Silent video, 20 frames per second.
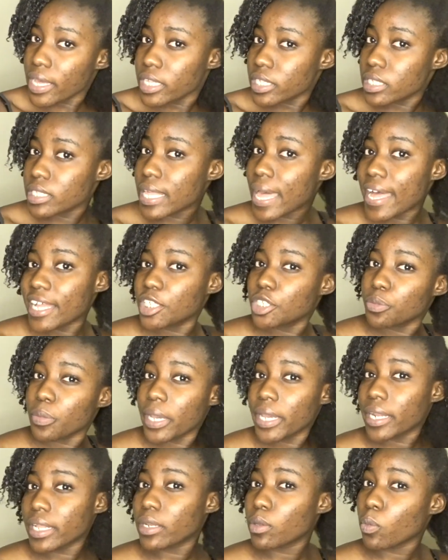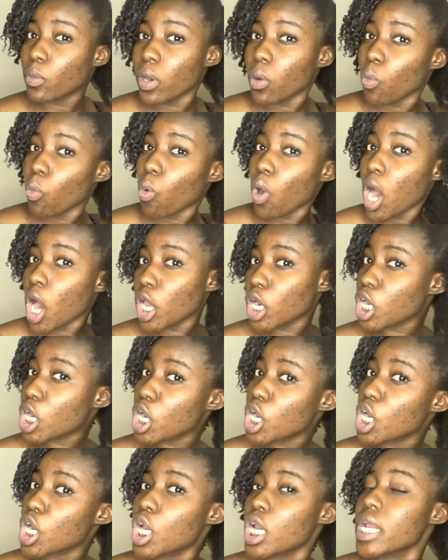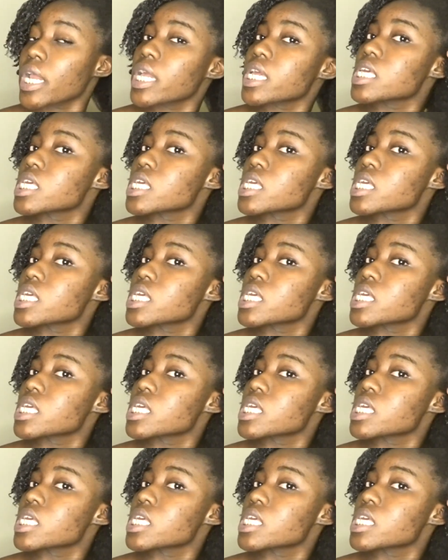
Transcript: it's saturated with water,